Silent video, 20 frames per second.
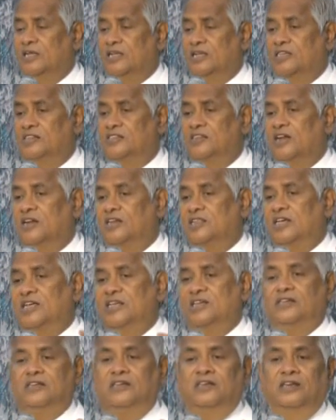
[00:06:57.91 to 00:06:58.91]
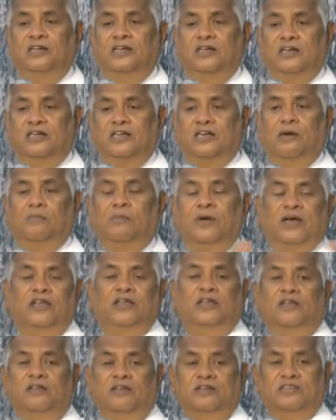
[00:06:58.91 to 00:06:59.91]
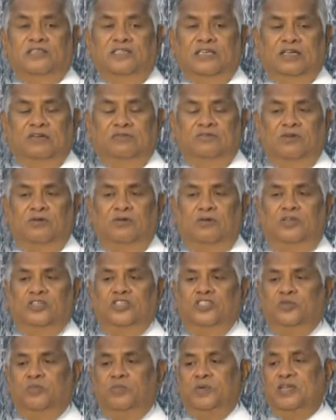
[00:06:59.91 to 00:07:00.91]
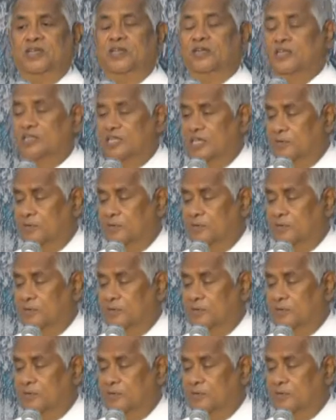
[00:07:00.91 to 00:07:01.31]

It's not they commanded receive the Holy Spirit.